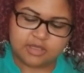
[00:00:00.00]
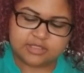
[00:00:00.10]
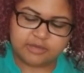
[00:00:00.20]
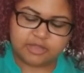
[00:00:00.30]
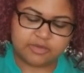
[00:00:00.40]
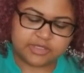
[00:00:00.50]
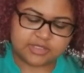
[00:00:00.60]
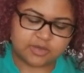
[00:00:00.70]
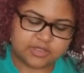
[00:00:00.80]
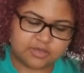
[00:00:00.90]
Talking about Three of
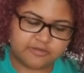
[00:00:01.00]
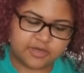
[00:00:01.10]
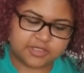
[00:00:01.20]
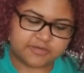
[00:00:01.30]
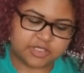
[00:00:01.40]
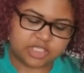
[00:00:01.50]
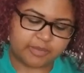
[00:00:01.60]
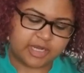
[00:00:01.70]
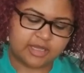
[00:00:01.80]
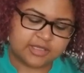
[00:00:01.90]
Swords in reverse for
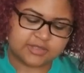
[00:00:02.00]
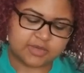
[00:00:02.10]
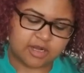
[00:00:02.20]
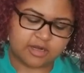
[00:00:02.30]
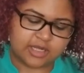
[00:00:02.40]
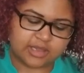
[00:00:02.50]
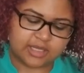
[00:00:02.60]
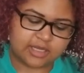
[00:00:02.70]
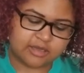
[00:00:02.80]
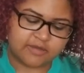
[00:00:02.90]
Gemini's regarding
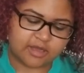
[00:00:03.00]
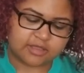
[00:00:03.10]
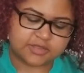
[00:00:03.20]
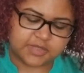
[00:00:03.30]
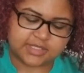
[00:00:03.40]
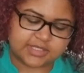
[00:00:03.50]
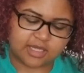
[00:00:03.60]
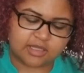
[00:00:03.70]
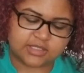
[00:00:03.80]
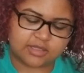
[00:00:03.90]
love, August
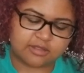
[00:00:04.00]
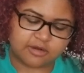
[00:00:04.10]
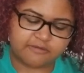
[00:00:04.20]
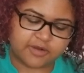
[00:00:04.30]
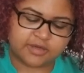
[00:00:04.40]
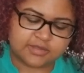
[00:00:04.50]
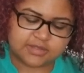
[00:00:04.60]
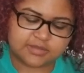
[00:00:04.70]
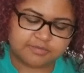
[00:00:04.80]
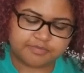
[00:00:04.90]
22nd to the 31st.